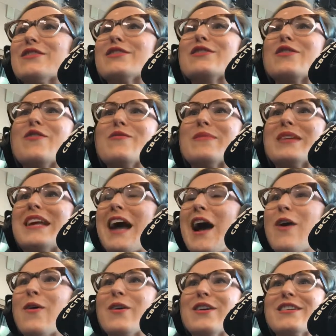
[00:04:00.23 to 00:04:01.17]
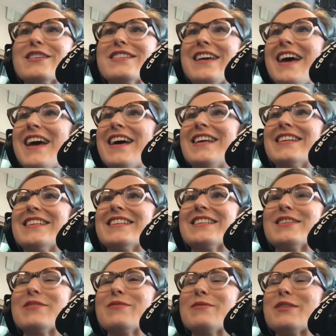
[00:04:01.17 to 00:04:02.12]
so many hours,
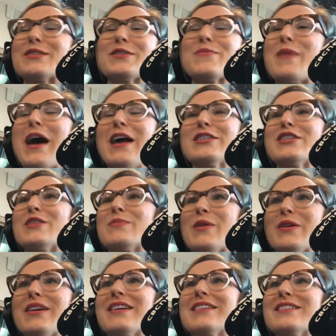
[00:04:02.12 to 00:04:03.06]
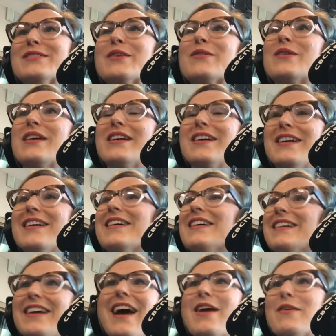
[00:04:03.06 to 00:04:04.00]
and we're so passionate about it. So
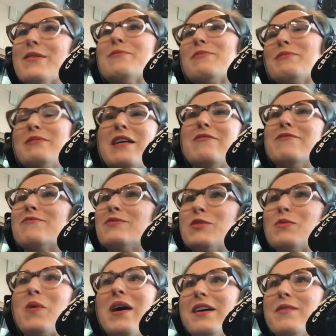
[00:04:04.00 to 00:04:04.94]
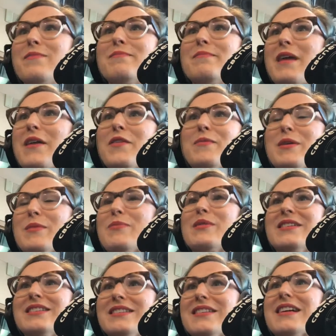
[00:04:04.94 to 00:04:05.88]
yeah, we love to welcome other
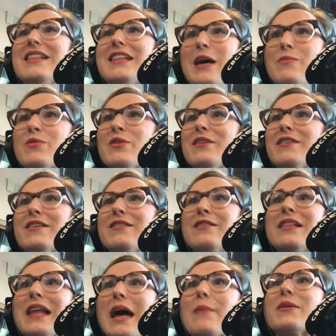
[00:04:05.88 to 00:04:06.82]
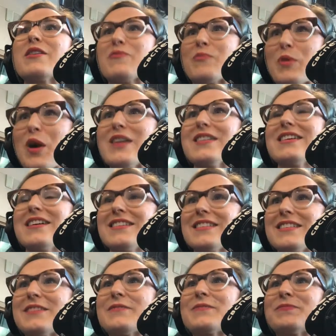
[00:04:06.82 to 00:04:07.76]
people into the collaborative, collaborative
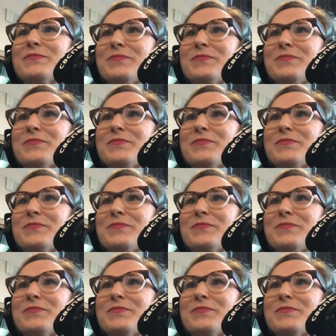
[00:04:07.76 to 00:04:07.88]
process.